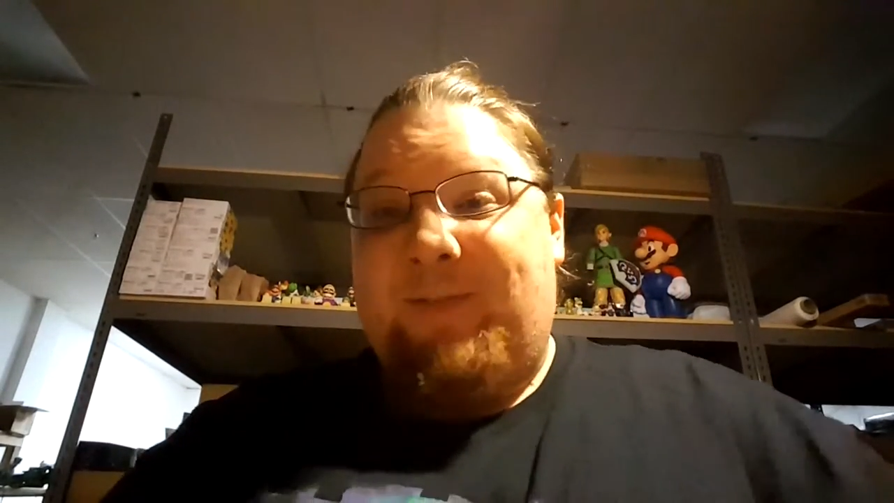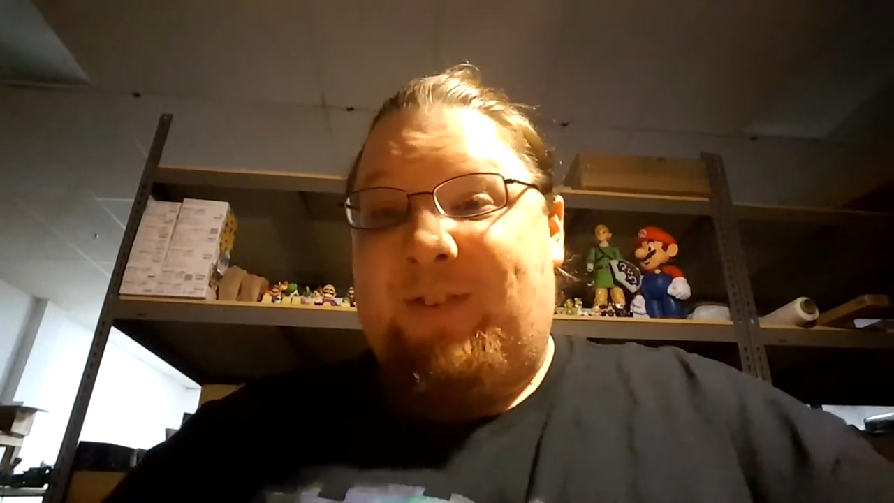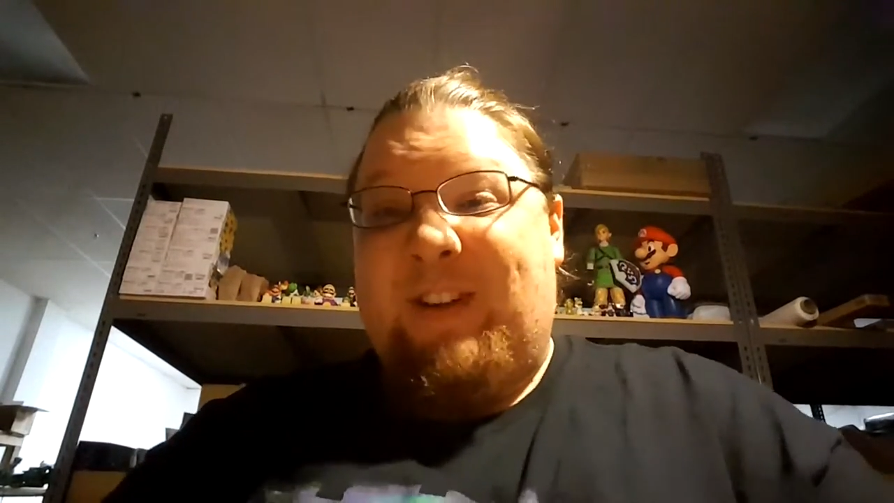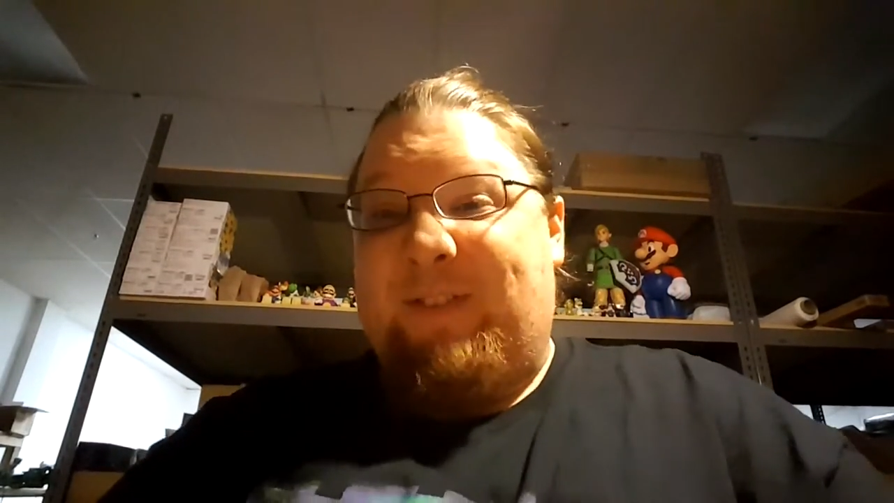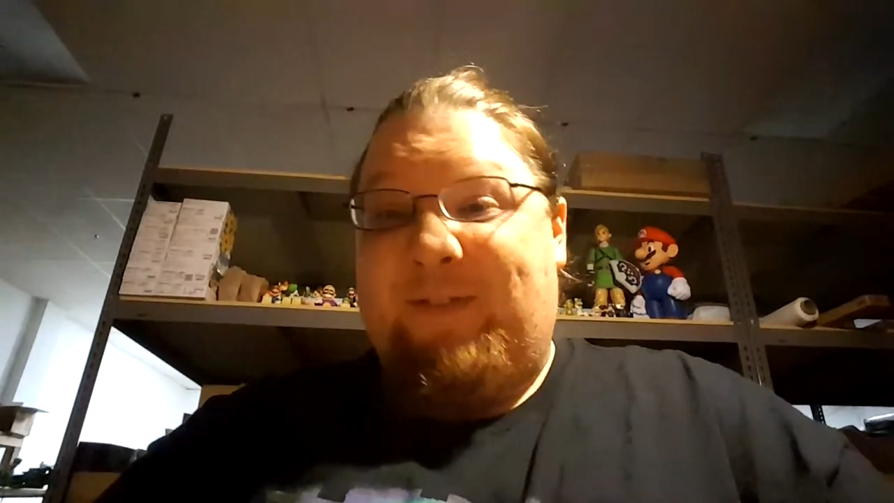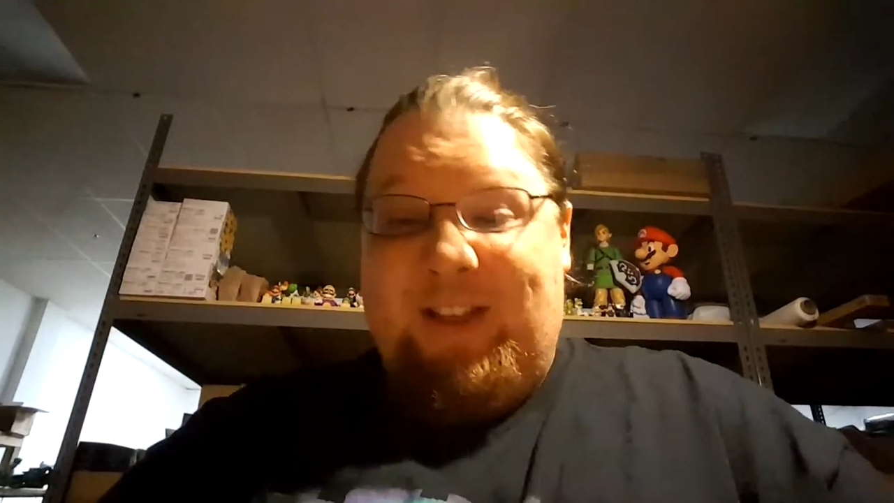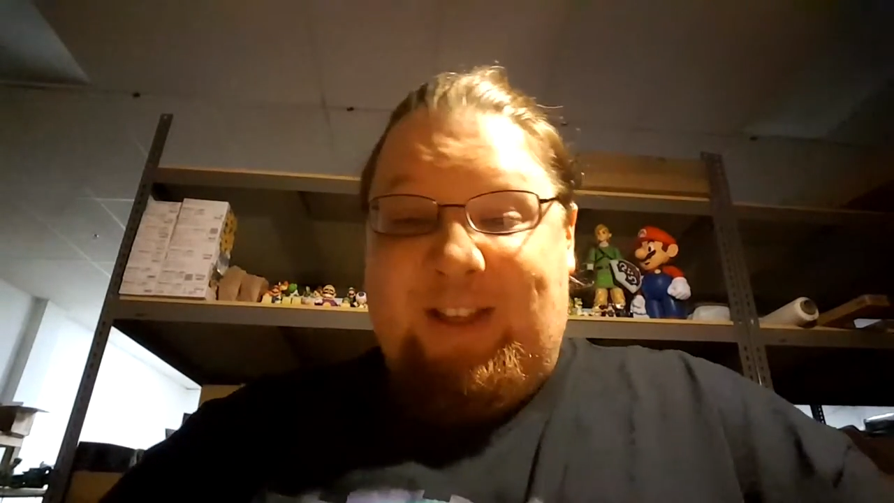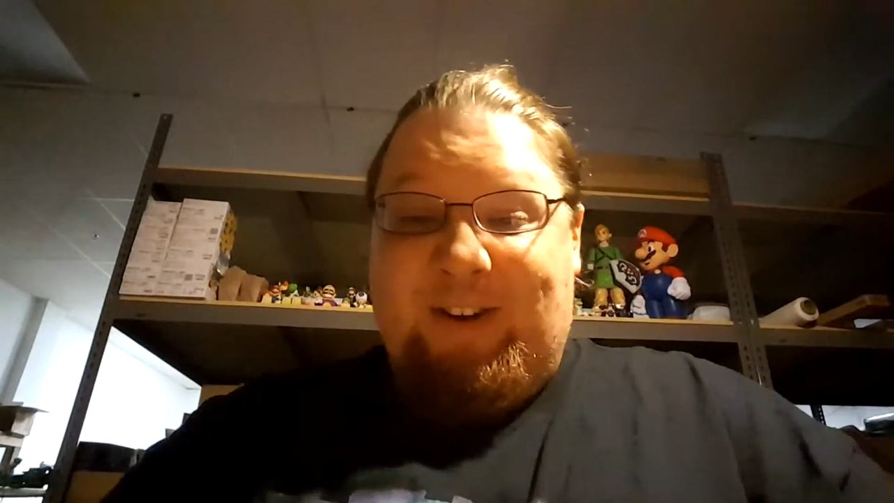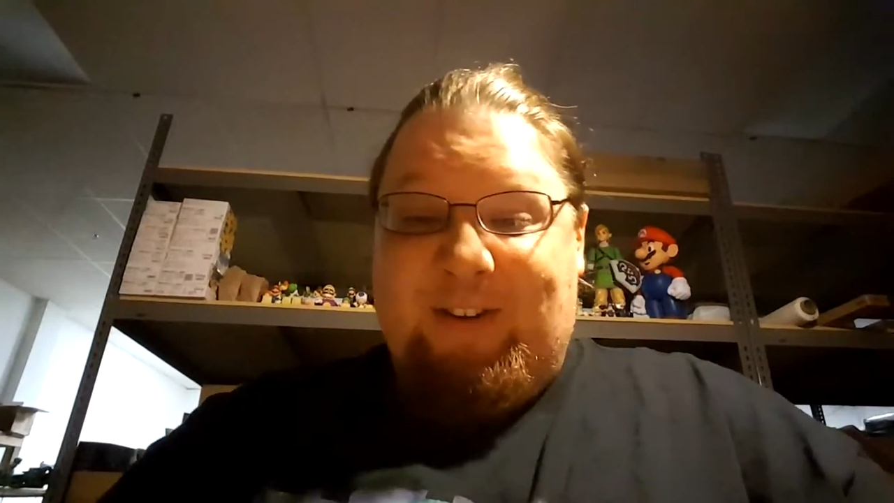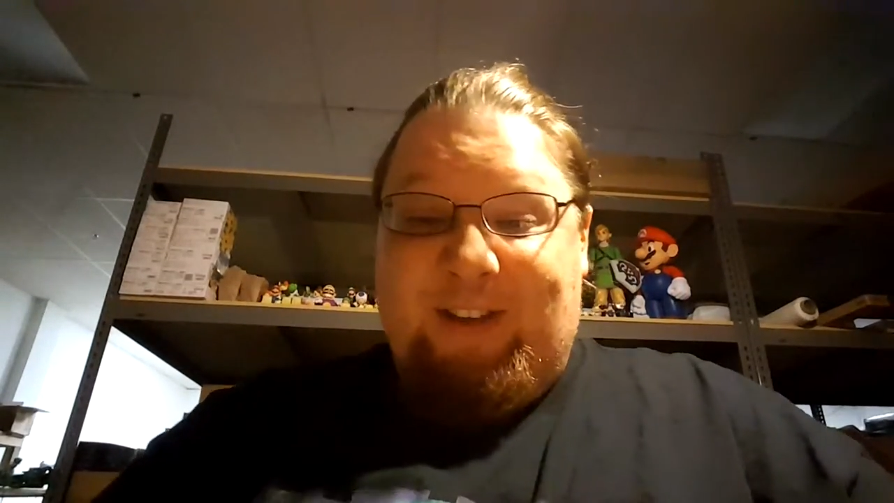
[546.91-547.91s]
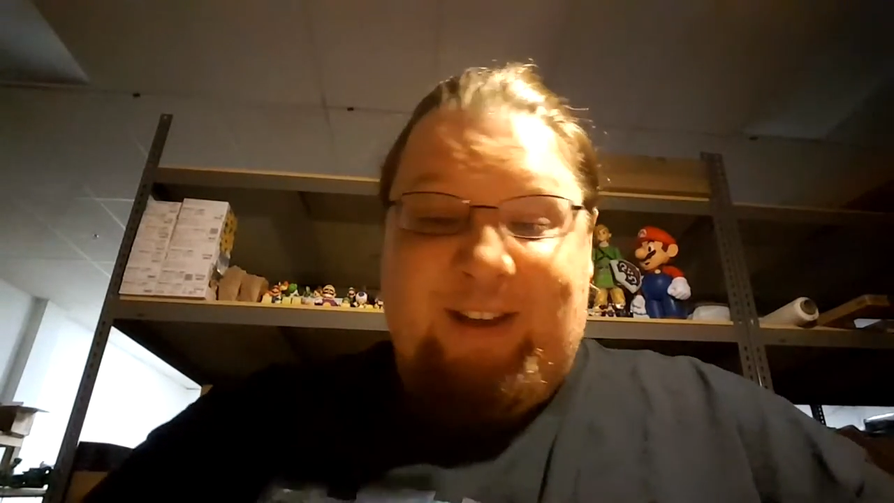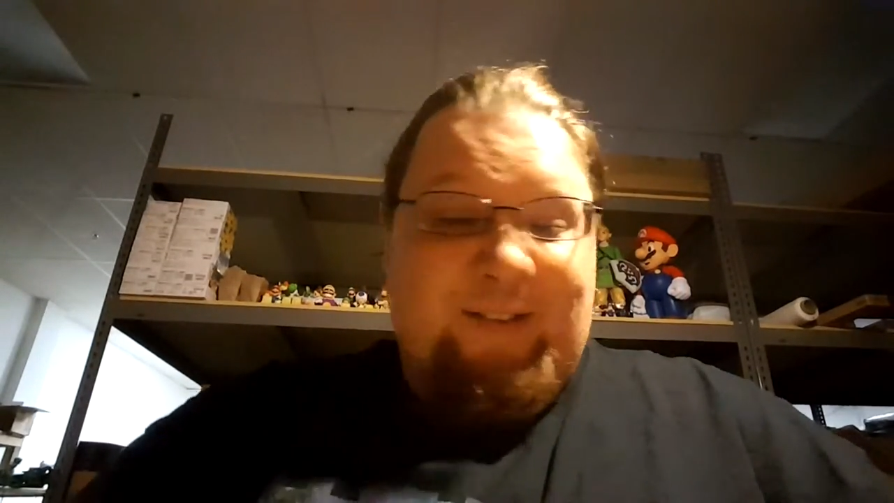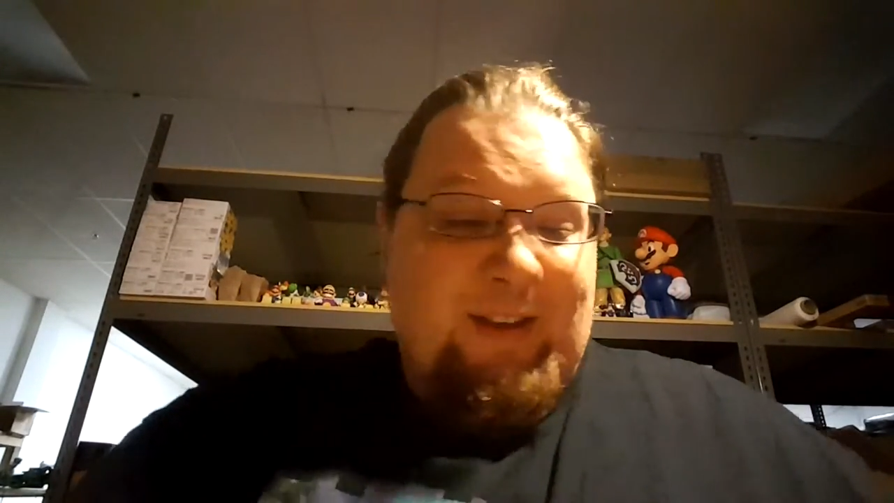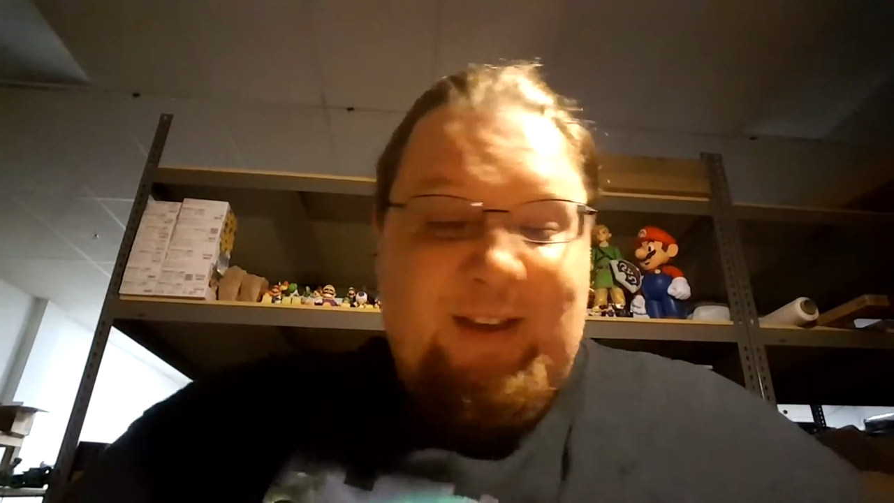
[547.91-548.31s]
just not feeling it really.